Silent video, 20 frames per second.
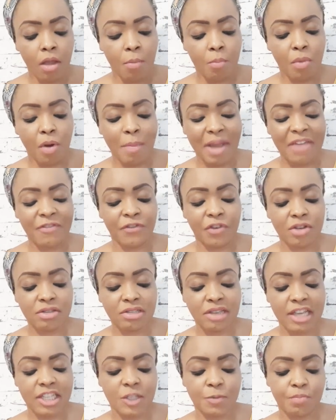But my
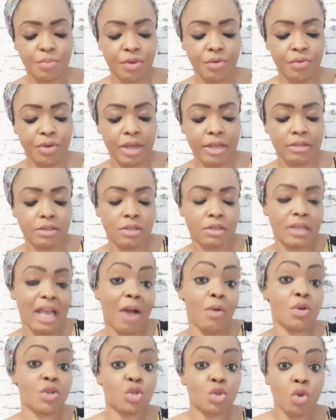first experience,
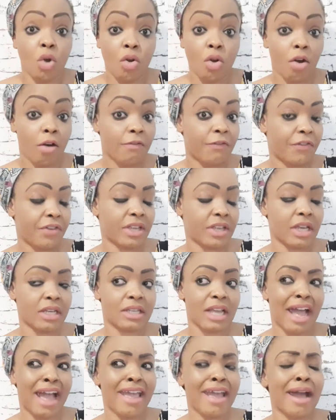I was so
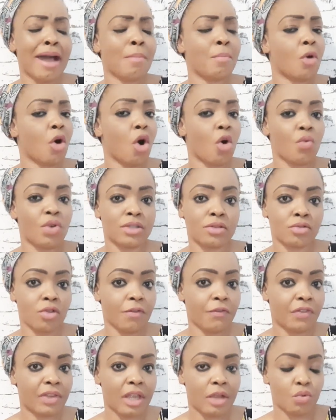confident. I am always
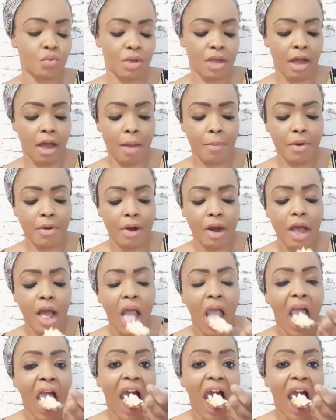confident with camera,